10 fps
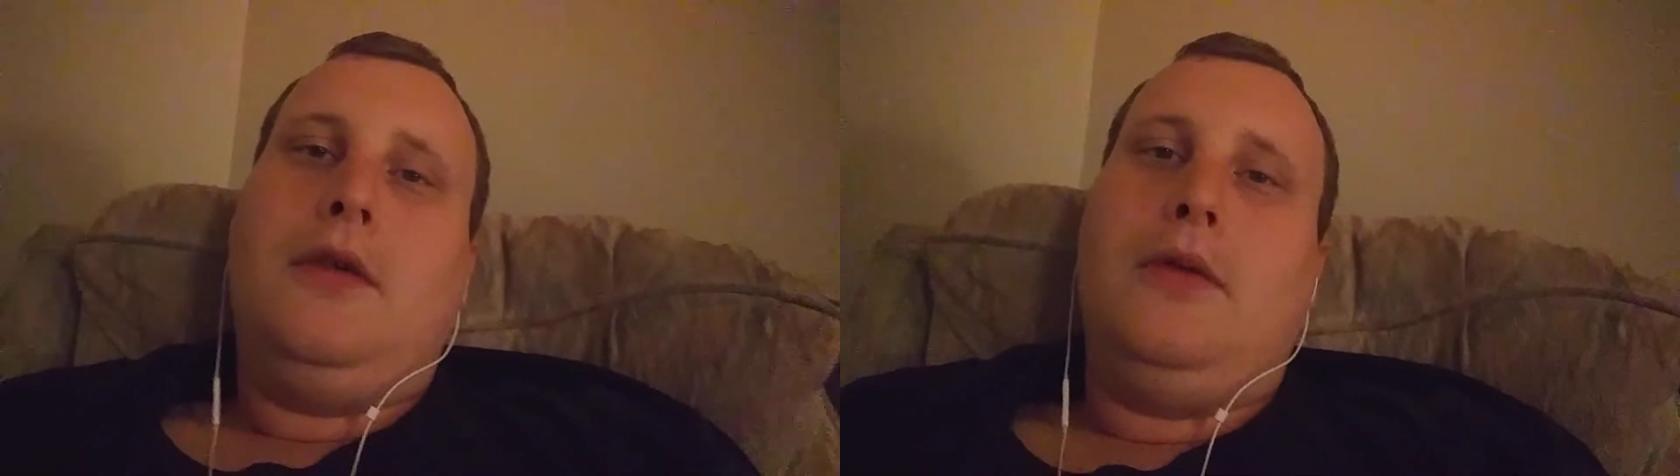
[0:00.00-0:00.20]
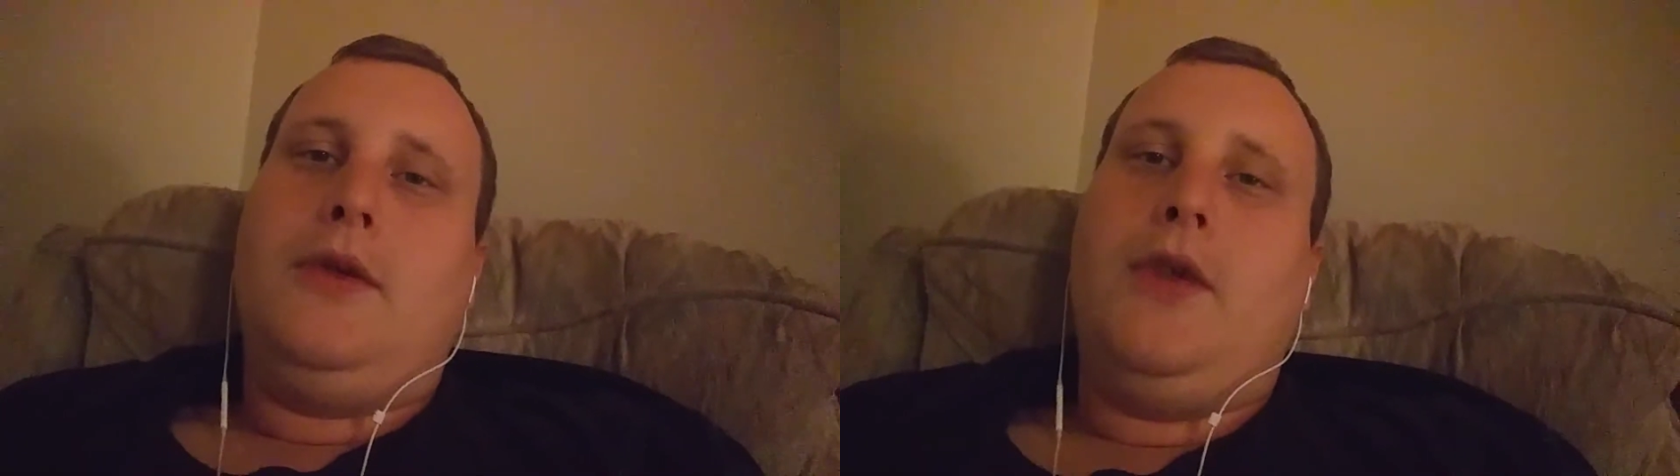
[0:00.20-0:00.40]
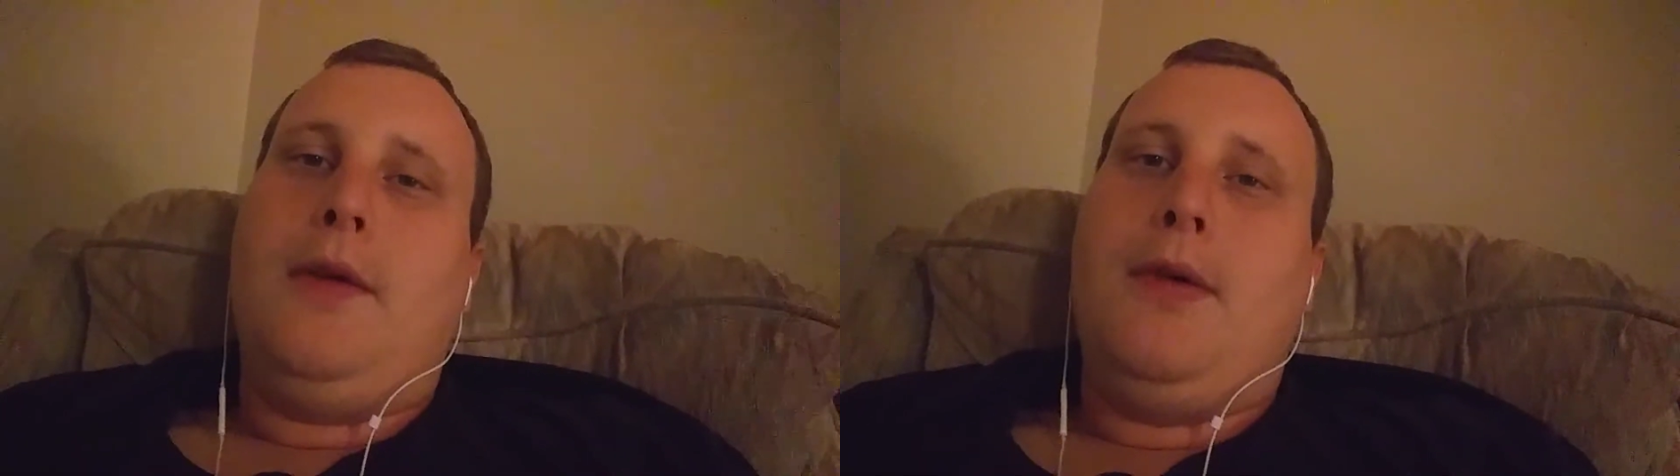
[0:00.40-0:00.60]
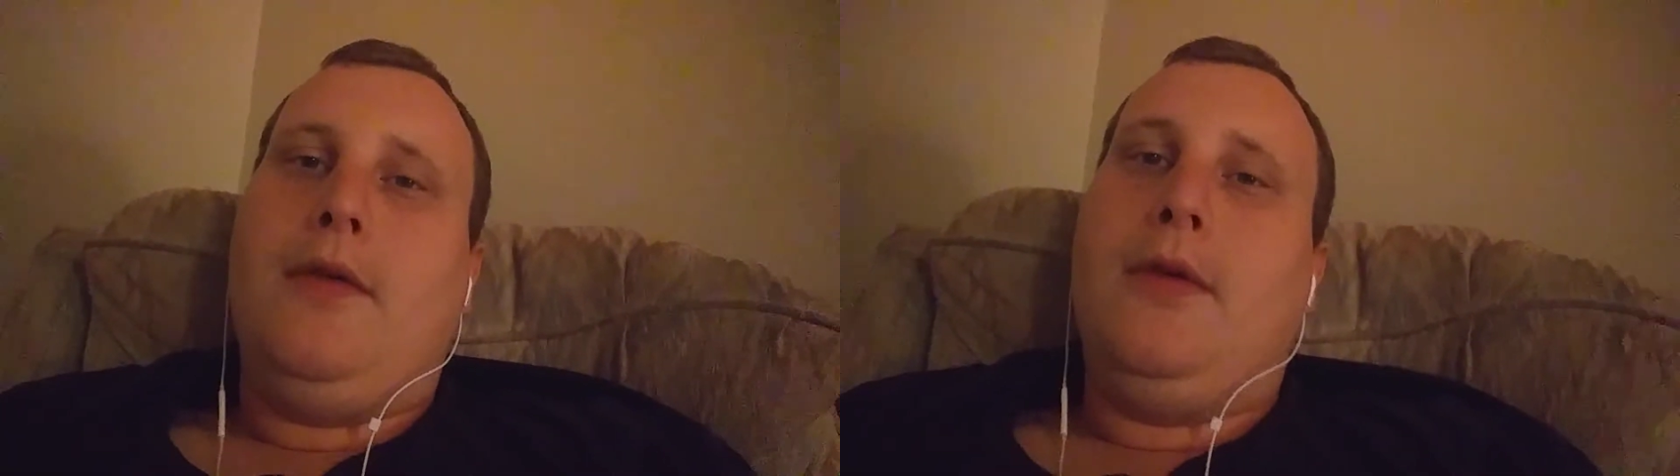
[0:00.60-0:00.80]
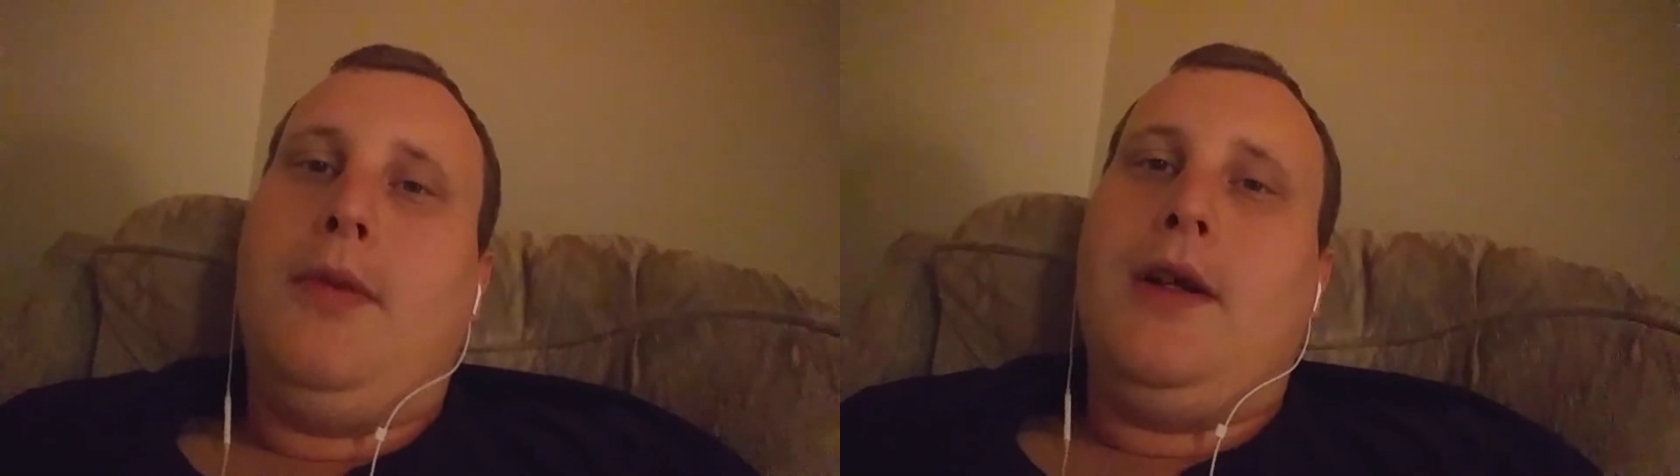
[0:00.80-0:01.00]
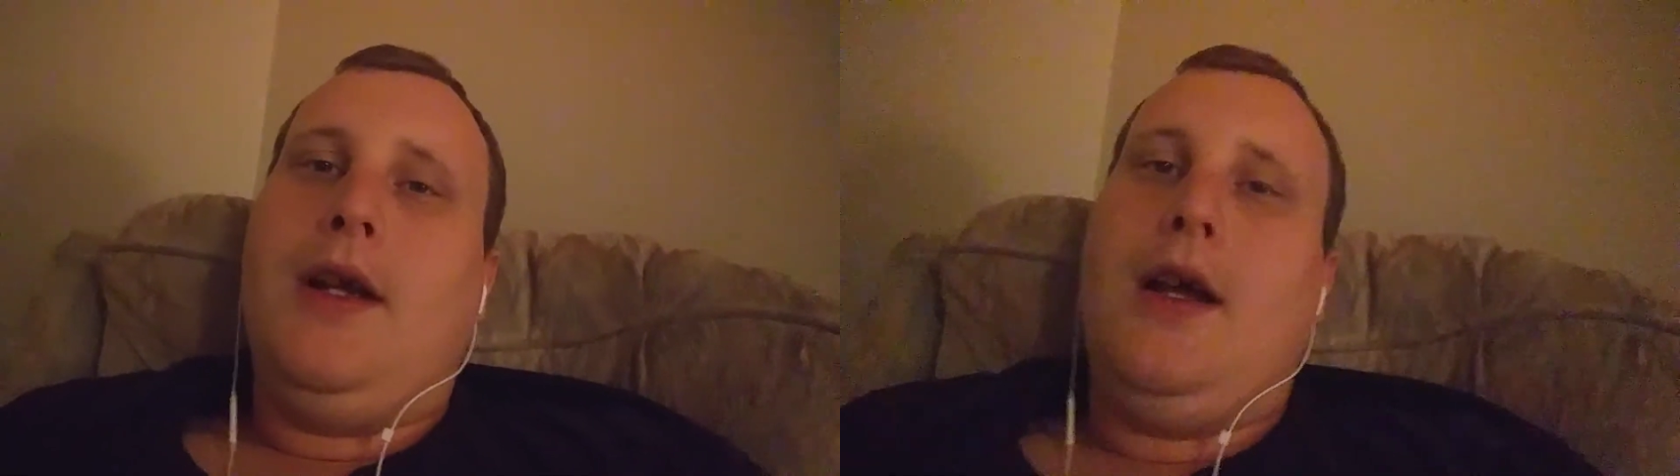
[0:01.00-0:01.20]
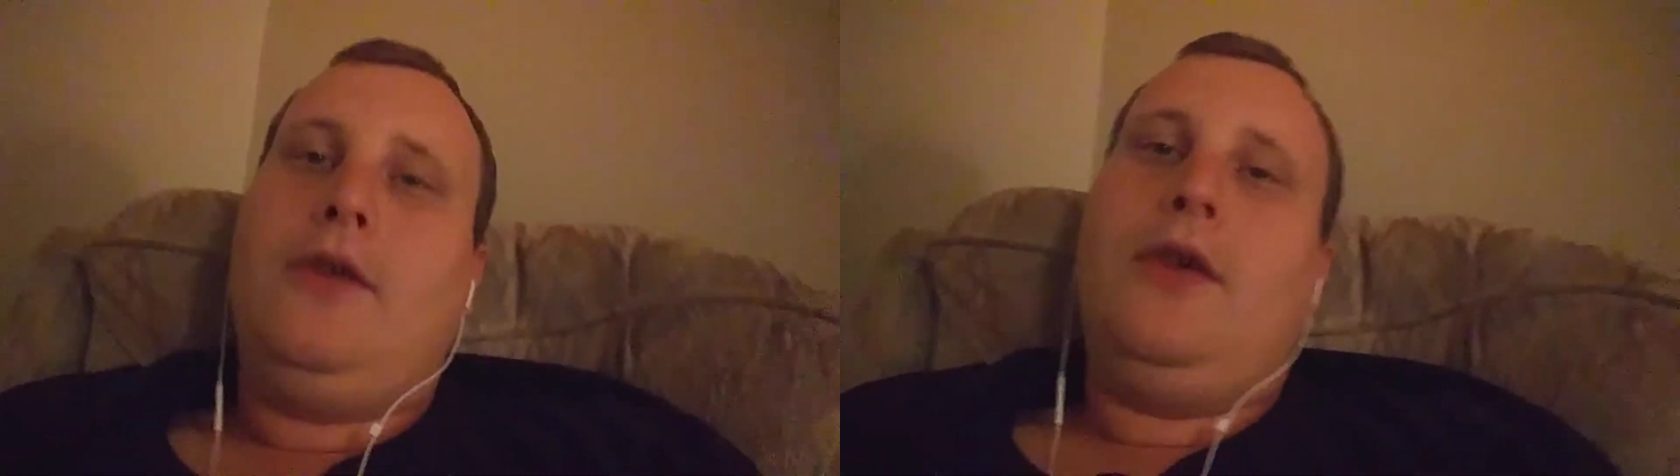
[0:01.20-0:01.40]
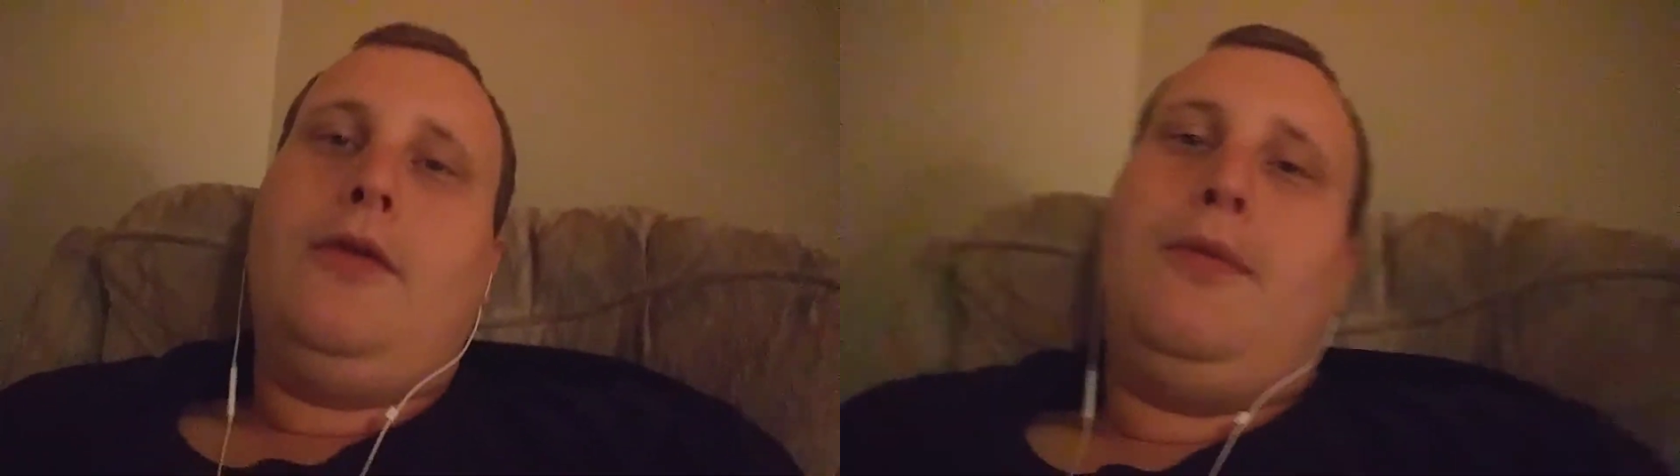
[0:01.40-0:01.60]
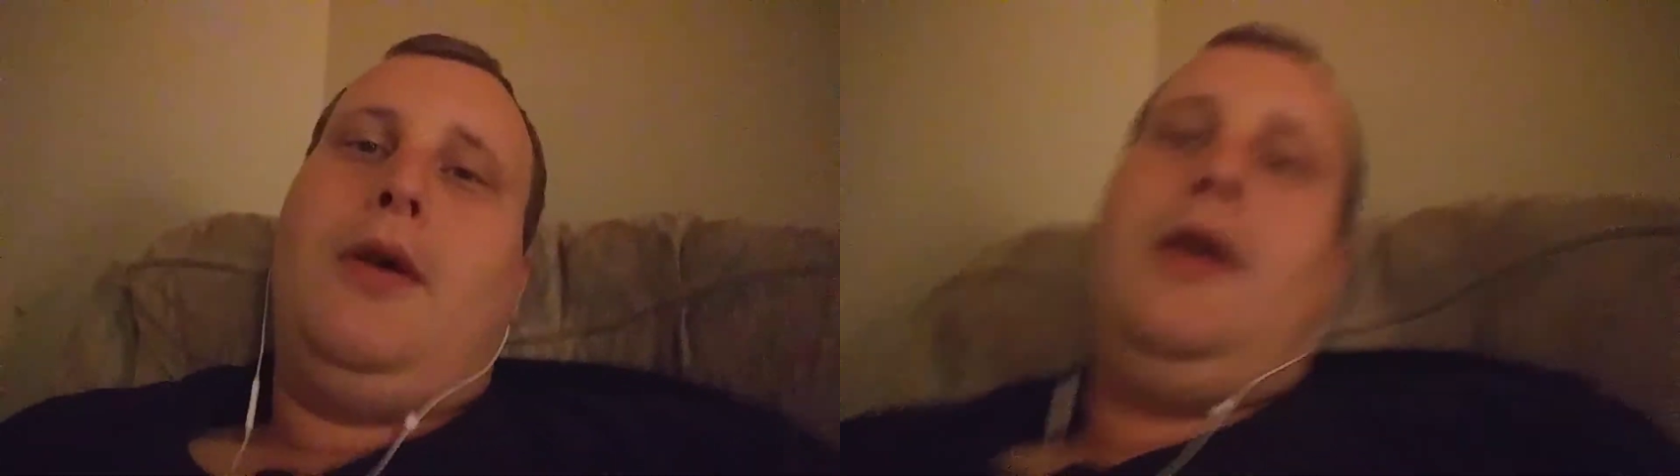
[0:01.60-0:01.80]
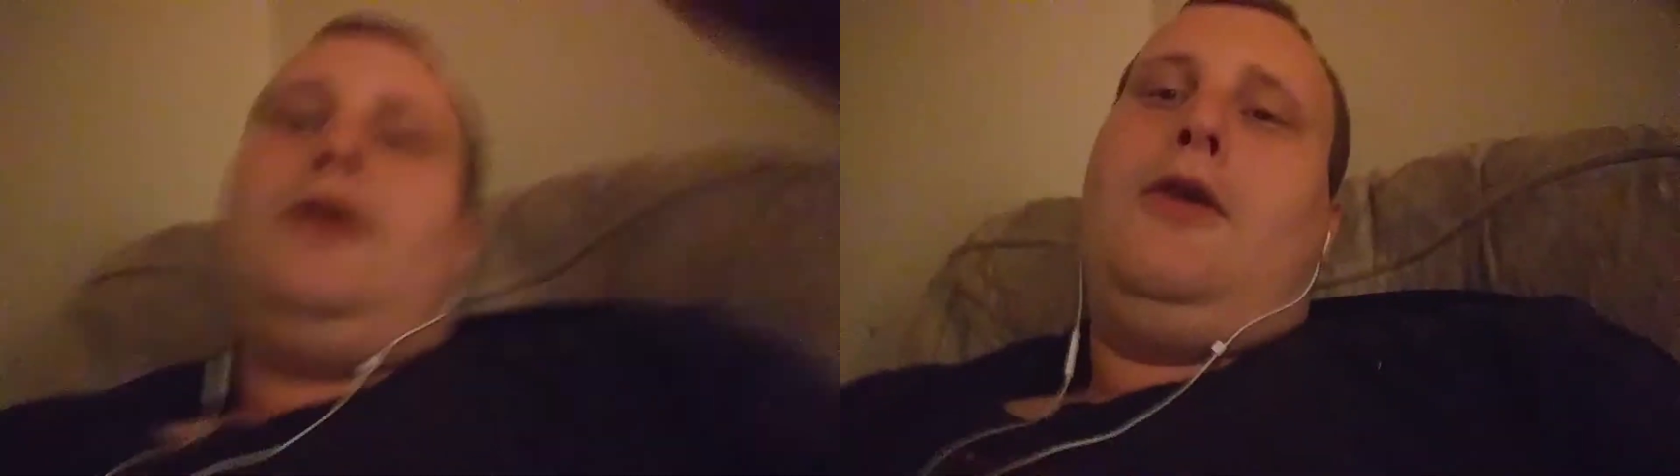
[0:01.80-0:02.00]
What's up everybody, how's
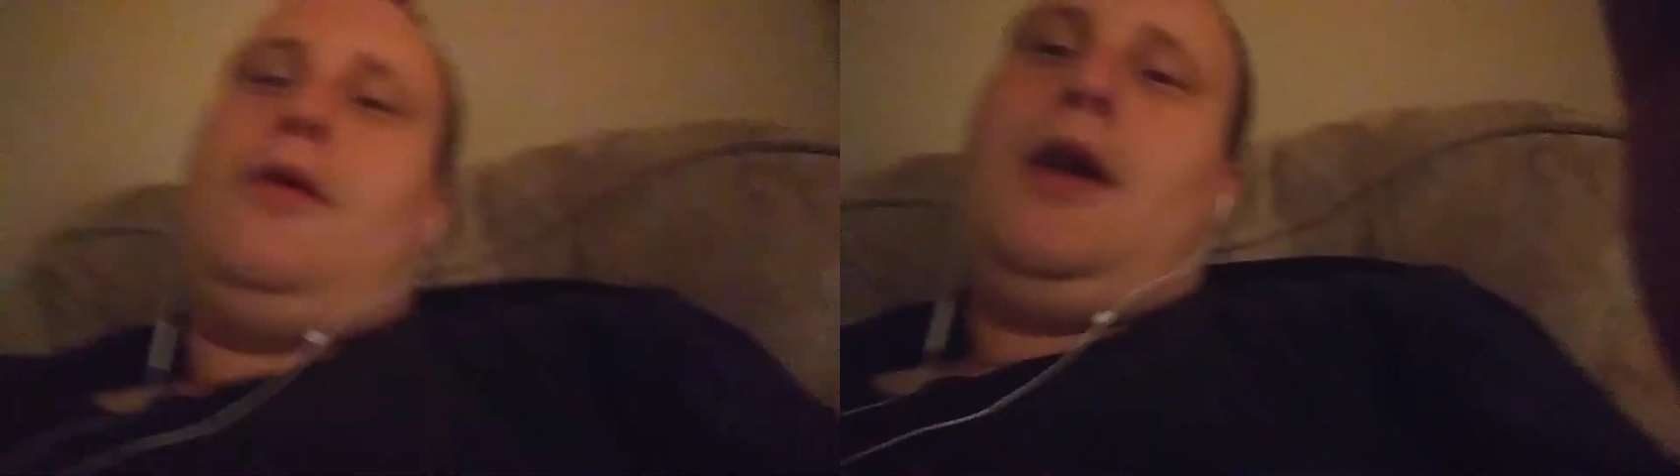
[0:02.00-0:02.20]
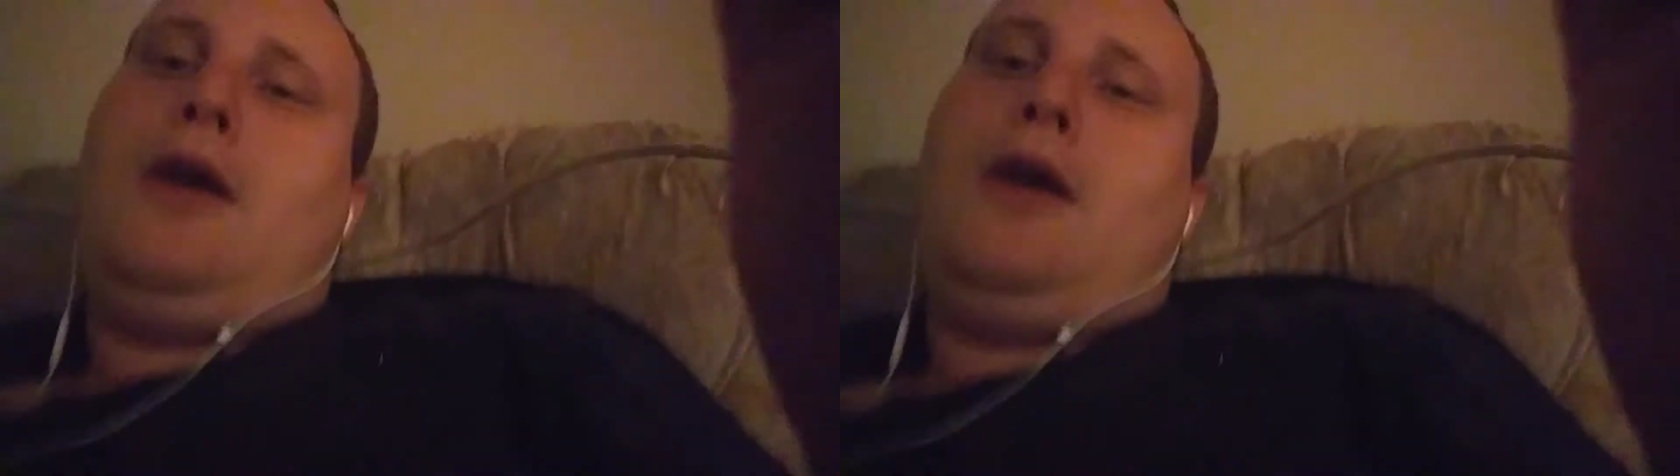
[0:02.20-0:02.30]
everybody doing?